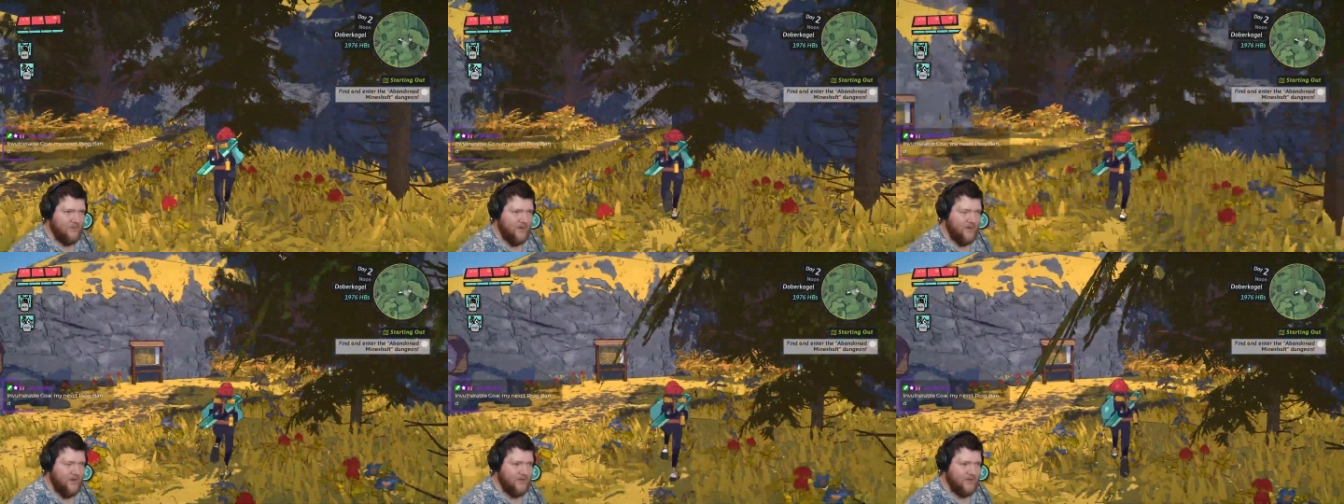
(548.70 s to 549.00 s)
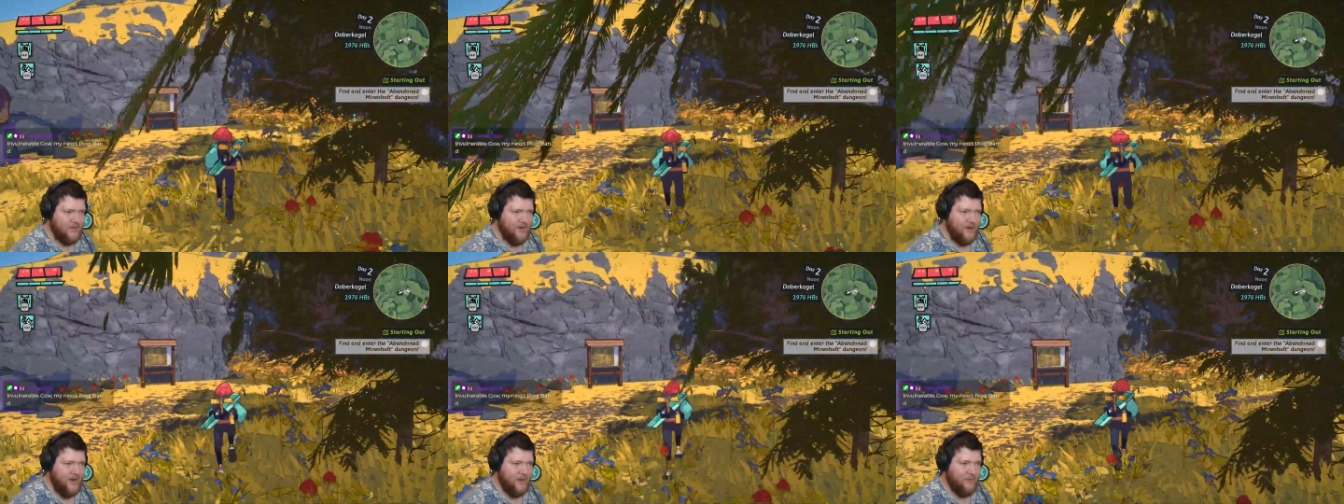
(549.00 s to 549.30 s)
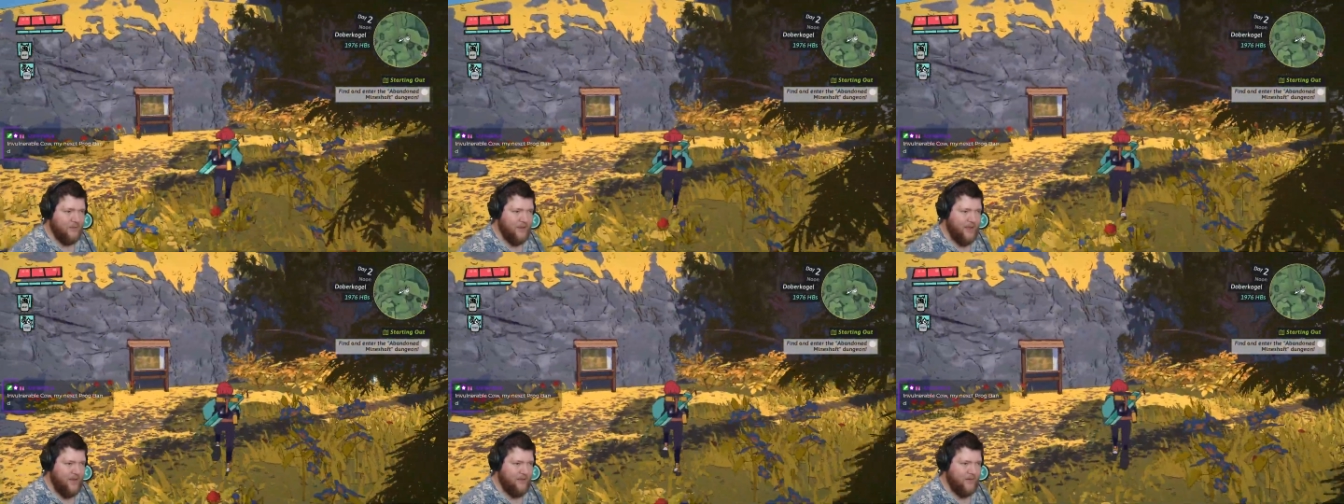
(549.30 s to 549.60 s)

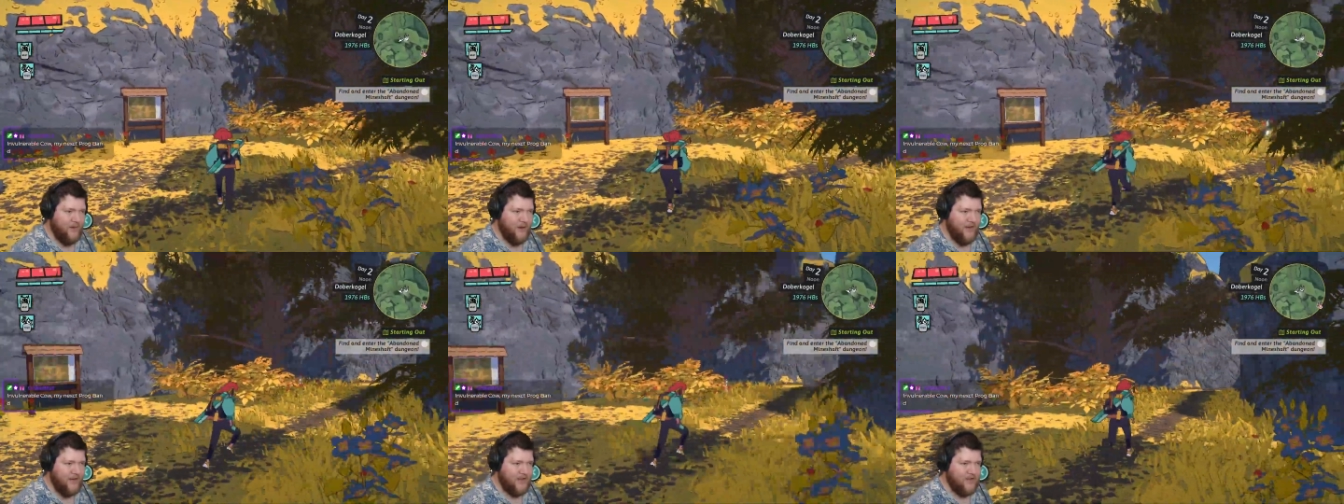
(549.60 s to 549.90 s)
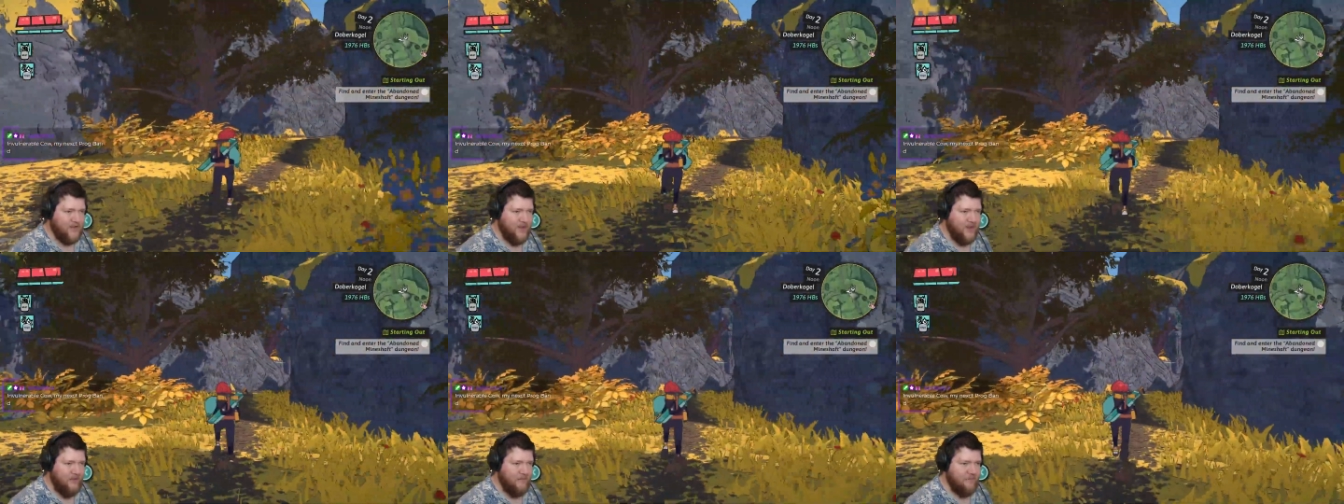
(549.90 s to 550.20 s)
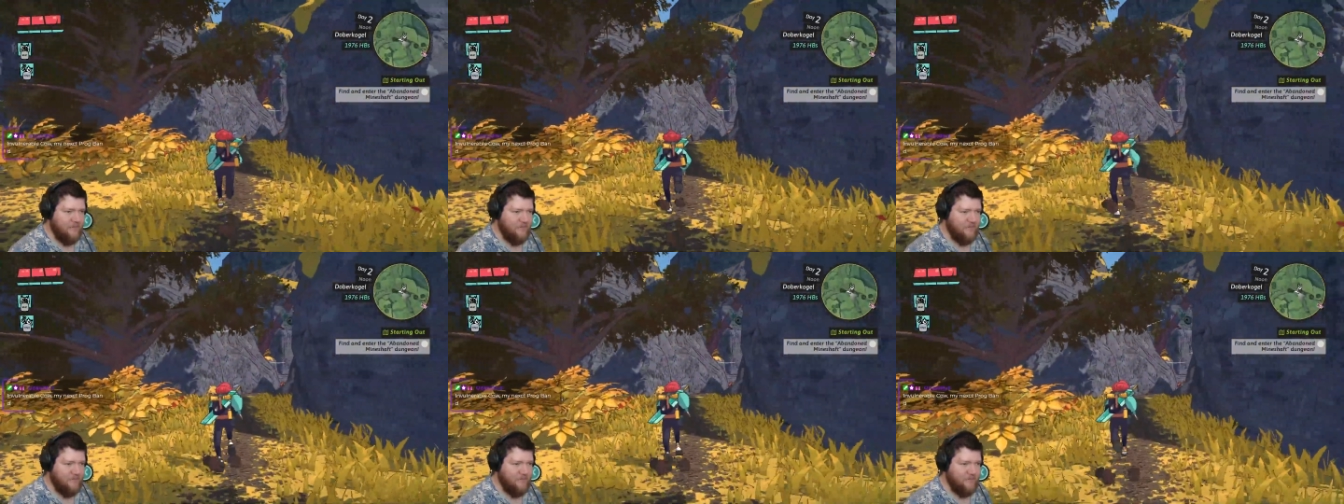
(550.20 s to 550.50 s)
Understandable. Have a nice day.
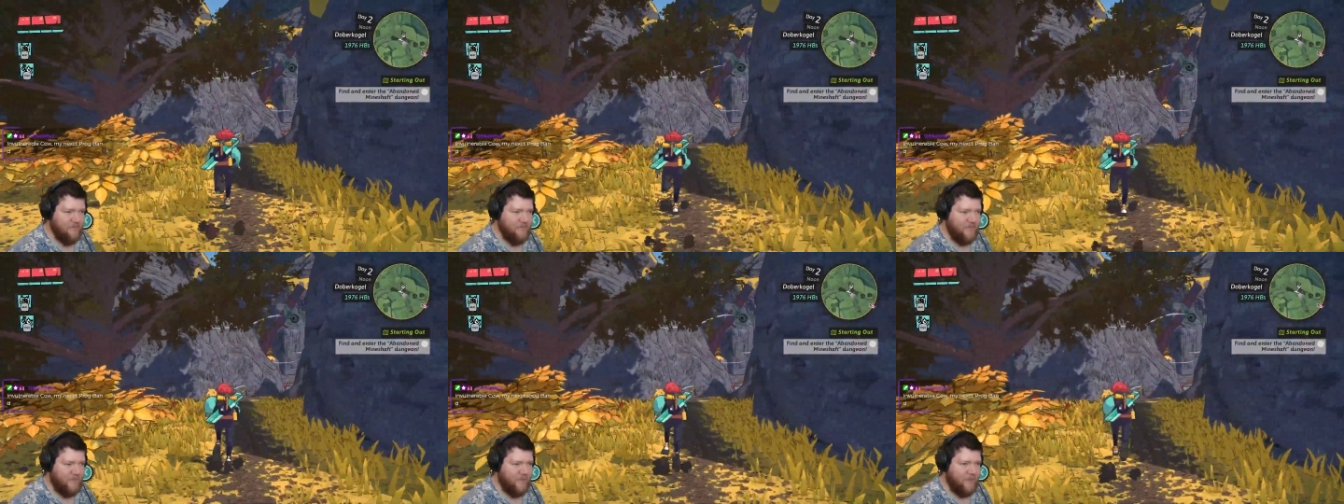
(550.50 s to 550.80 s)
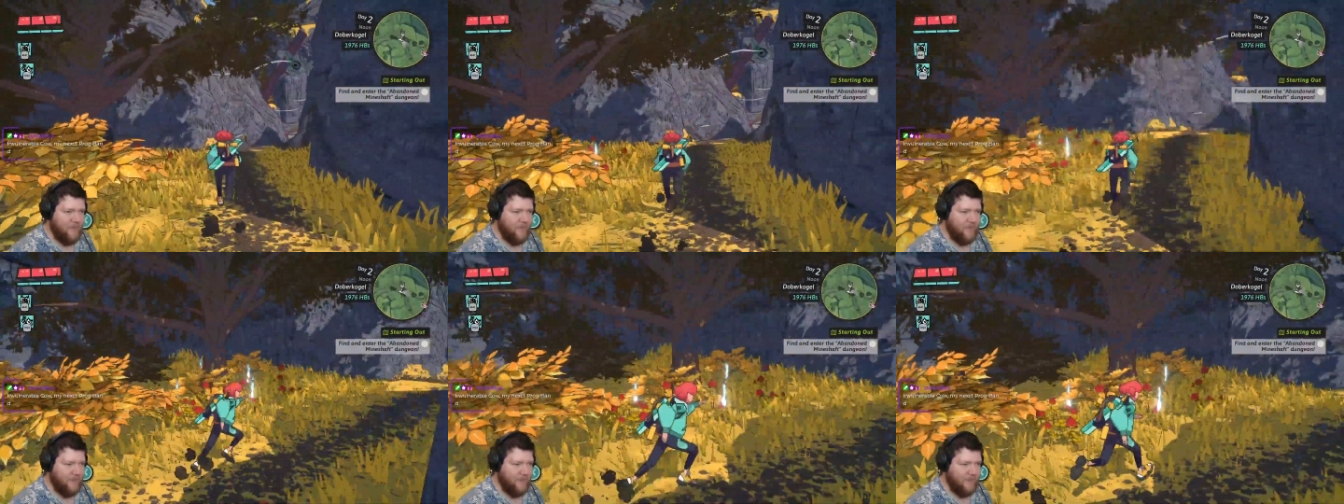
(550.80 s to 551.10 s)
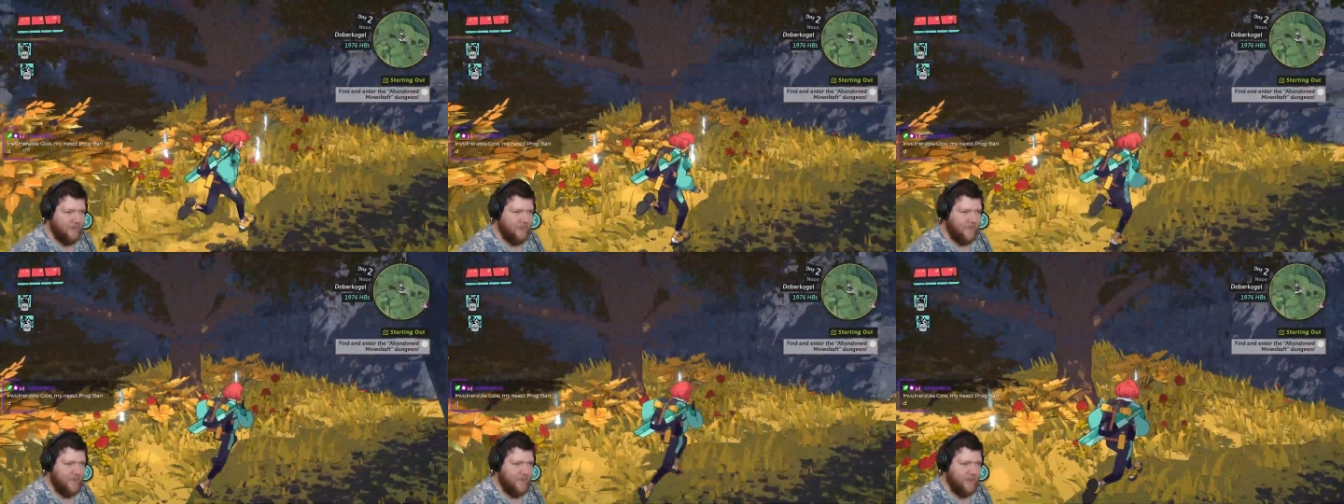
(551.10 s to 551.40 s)

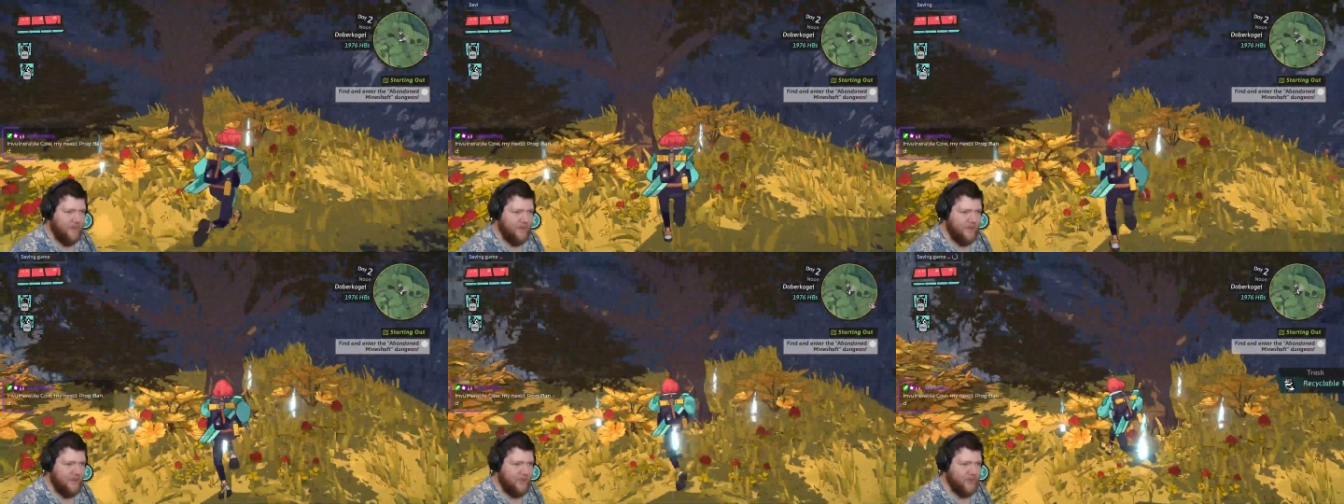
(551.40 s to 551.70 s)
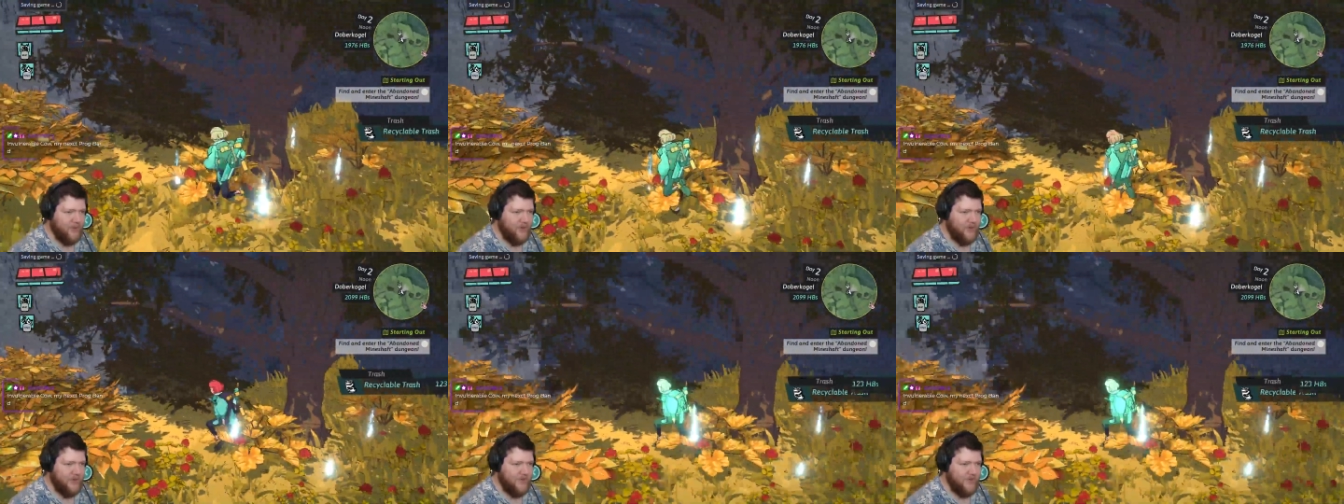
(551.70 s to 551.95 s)
Wanted